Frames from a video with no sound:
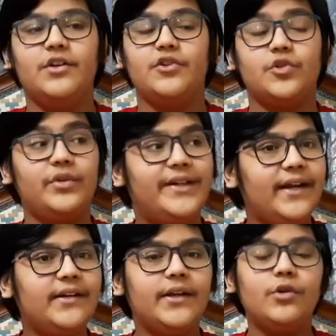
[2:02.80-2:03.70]
So
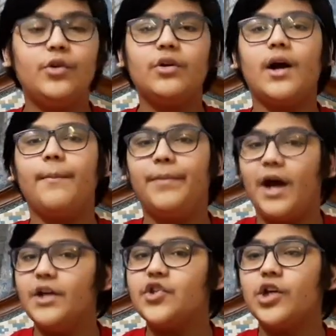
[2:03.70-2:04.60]
Death took a
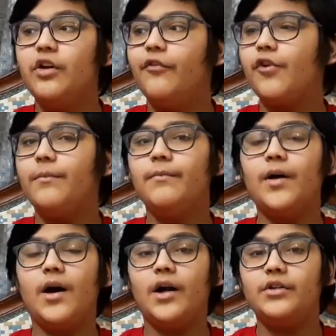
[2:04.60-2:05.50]
branch from
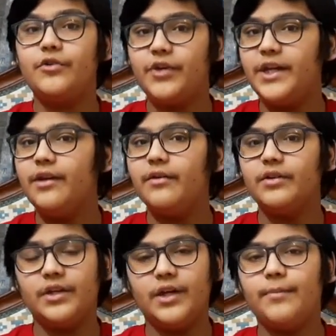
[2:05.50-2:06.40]
a tree
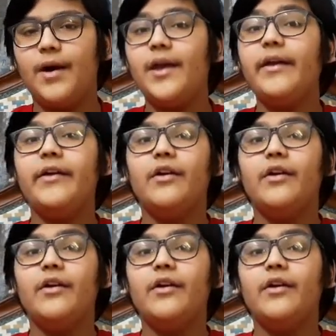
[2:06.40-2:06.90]
nearby,